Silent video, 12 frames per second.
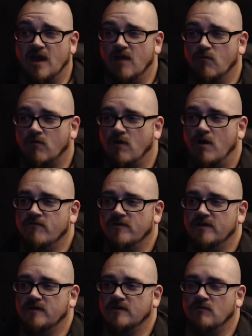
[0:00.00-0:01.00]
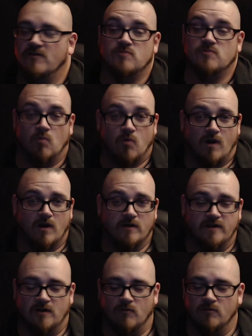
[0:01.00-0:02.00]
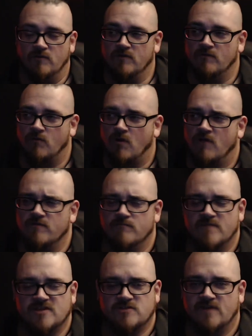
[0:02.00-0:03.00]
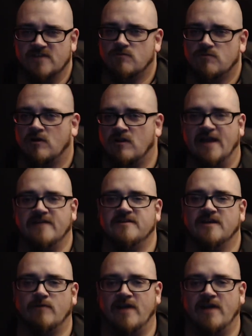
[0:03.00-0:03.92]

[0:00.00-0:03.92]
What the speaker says: We're often, or at least we were, we're often misfits. We're eclectic.